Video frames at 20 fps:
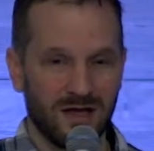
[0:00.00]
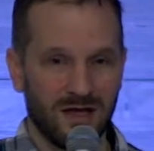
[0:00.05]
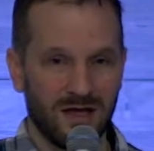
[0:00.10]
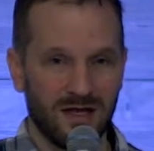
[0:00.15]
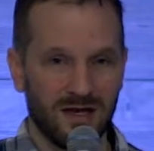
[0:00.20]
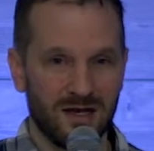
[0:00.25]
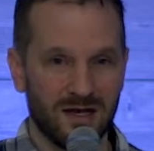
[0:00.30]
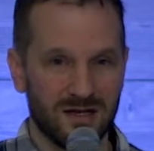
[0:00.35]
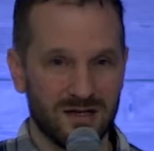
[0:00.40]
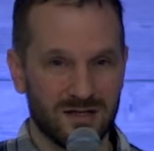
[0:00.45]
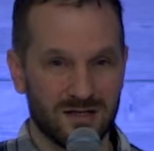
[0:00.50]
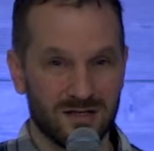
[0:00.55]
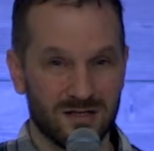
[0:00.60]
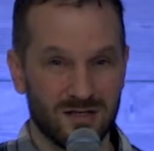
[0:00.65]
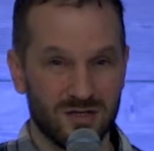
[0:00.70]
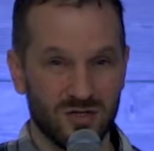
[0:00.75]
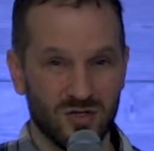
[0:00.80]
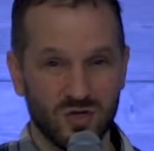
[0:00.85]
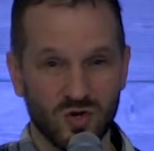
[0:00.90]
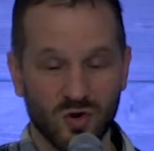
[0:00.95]
and it is an
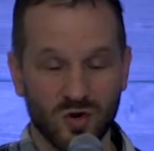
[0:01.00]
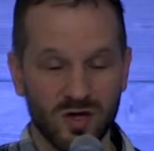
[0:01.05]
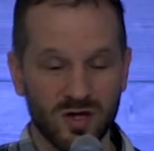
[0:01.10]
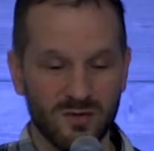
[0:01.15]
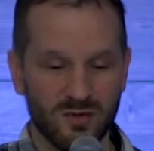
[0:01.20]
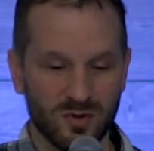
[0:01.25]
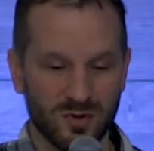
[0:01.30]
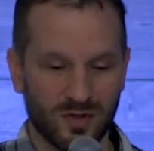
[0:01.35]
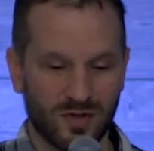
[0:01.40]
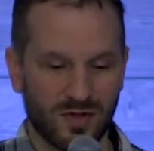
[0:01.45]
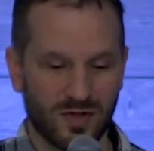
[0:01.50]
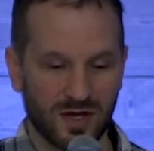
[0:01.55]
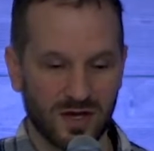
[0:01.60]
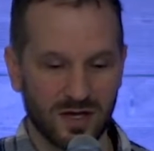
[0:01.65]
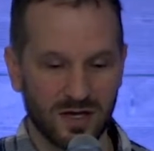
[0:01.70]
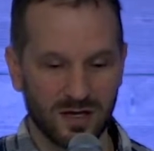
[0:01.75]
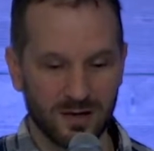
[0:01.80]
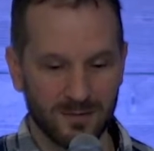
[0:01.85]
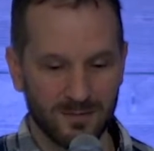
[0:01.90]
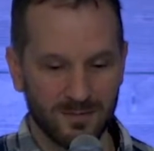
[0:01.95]
enjoyable thing.